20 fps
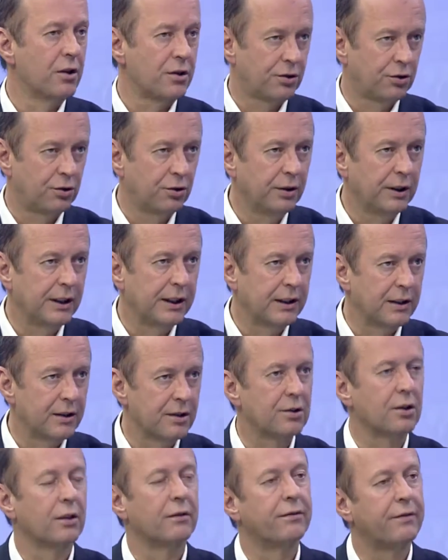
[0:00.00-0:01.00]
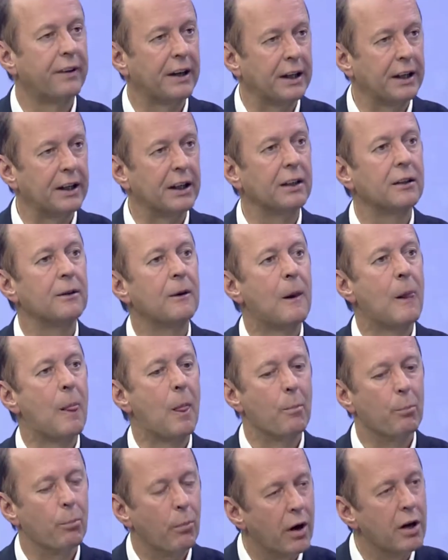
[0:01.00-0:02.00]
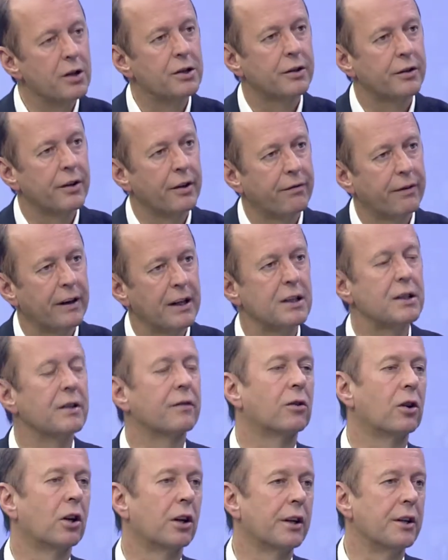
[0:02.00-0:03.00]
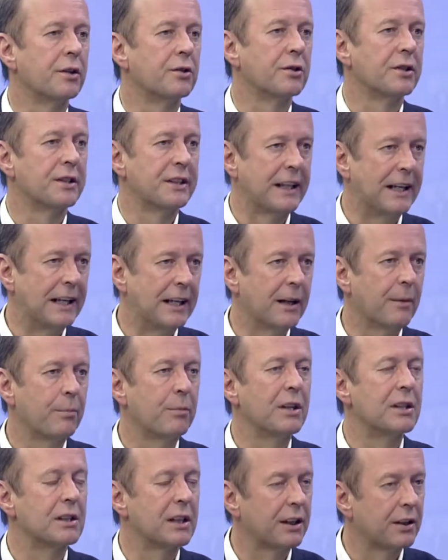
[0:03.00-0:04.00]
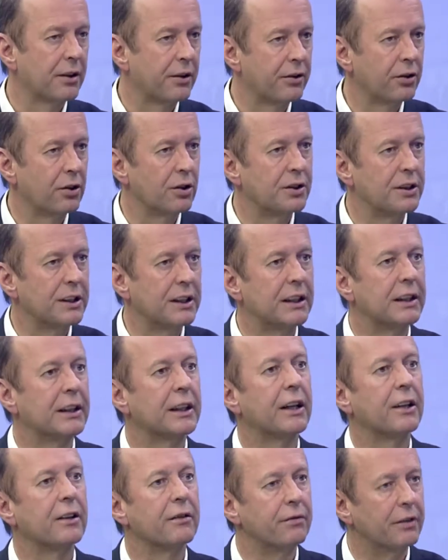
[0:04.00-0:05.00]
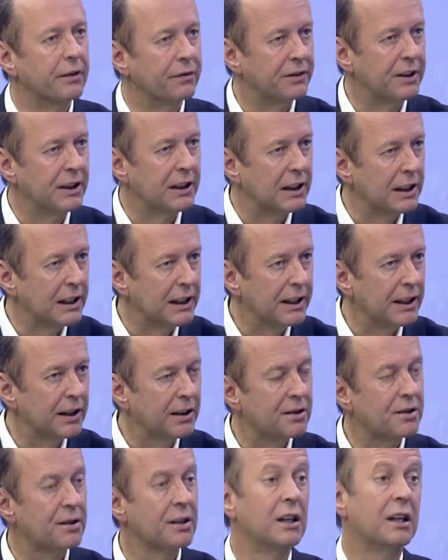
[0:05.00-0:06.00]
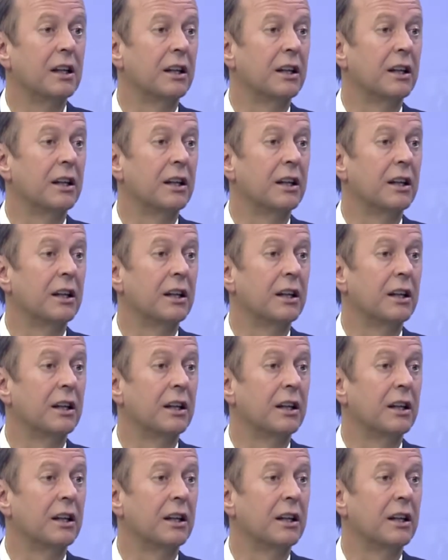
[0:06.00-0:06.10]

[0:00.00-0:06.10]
2 years of funding, most of the funds have gone into setting up these under 13 and under 15 leagues,